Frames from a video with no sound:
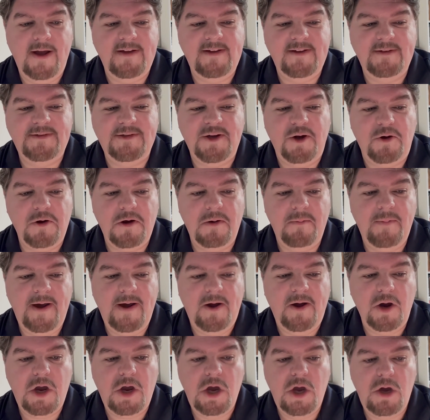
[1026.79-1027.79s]
You're talking
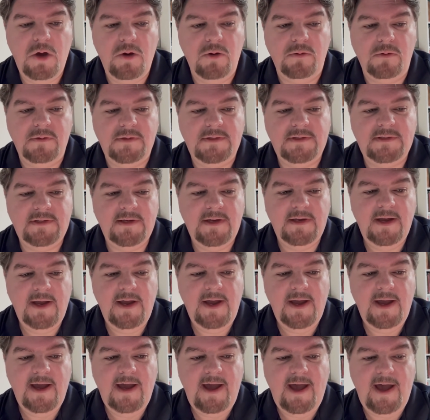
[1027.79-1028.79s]
about coats.
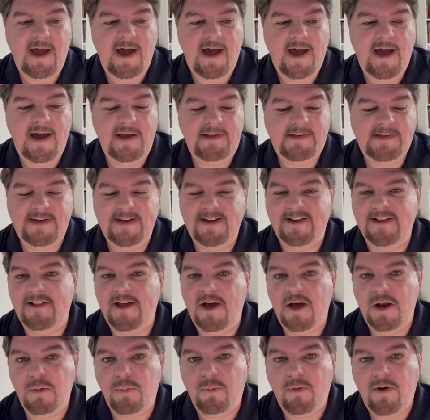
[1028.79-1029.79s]
I take a
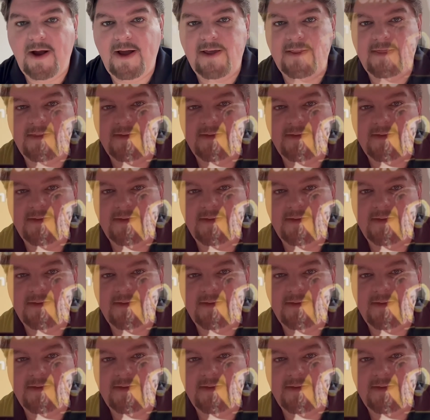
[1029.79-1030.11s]
lot of pride in